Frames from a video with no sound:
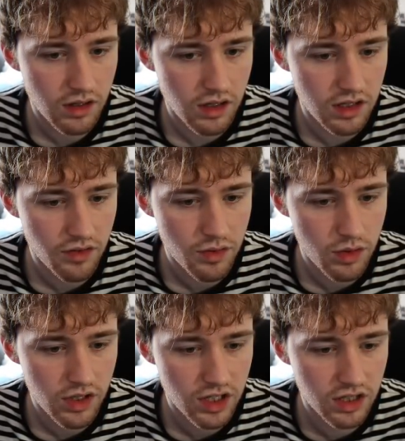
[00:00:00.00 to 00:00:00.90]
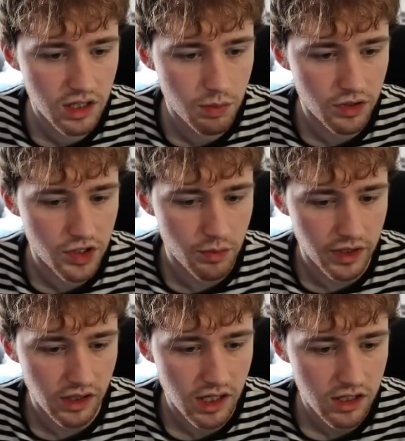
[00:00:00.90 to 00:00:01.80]
Is everyone asleep or
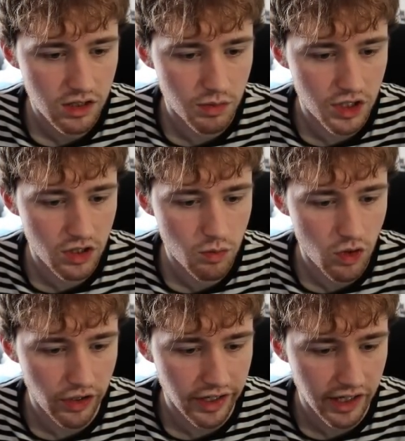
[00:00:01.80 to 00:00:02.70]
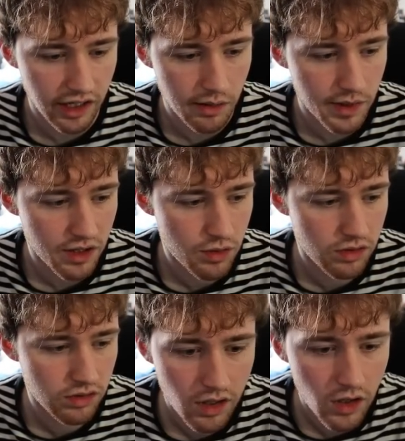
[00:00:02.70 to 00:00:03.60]
something? There has to be someone kicking about.
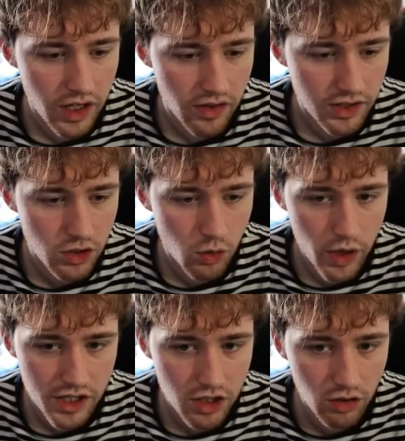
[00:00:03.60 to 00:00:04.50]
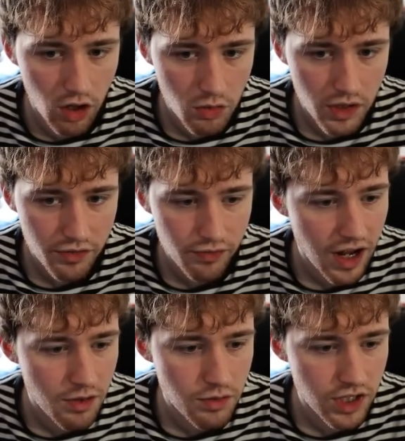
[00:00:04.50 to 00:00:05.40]
Okay, that took way too long, but I've
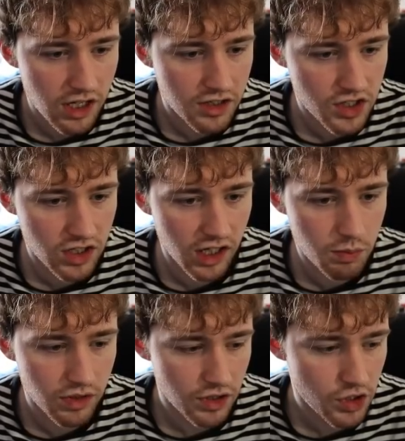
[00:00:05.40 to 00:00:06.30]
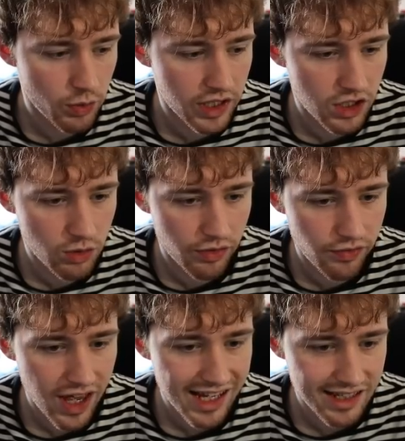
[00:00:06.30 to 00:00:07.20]
found a sniper so we can do a
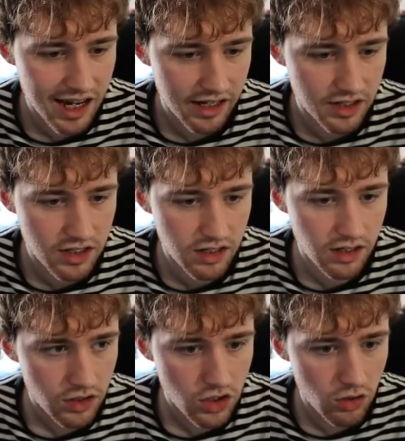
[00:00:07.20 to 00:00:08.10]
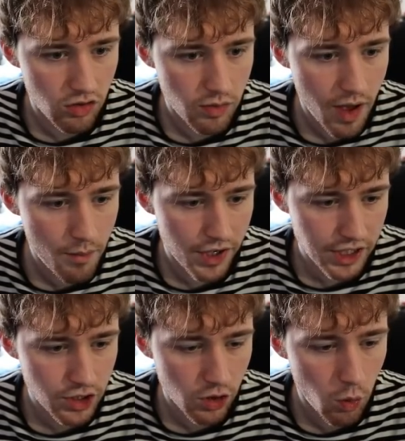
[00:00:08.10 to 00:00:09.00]
fair test. So, remember,
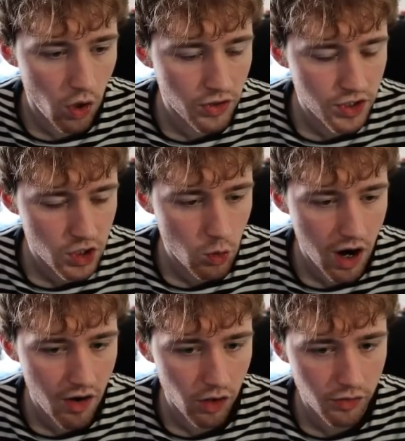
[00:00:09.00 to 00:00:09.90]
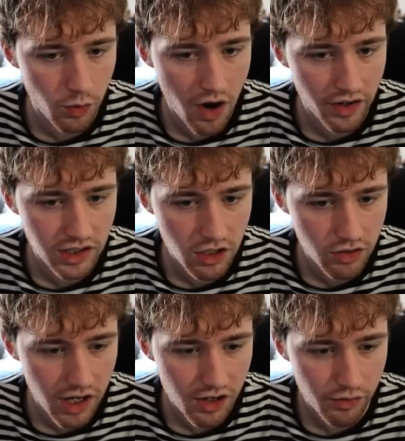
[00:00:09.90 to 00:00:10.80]
he took 1 square off wearing the
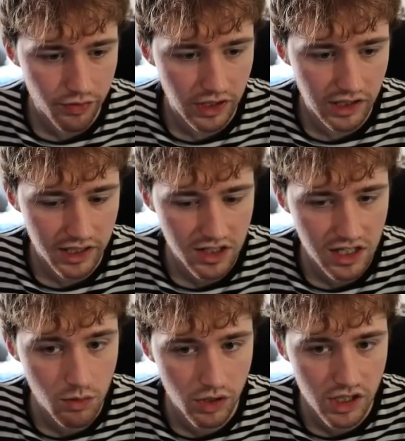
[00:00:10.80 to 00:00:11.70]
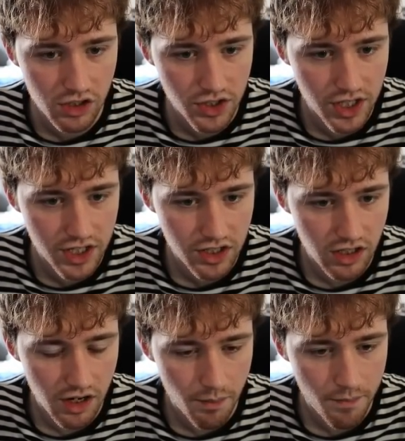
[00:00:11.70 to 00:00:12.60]
other outfit. Let's see what he does this
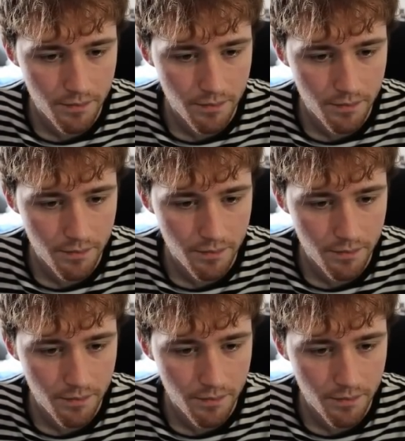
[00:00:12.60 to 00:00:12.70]
time.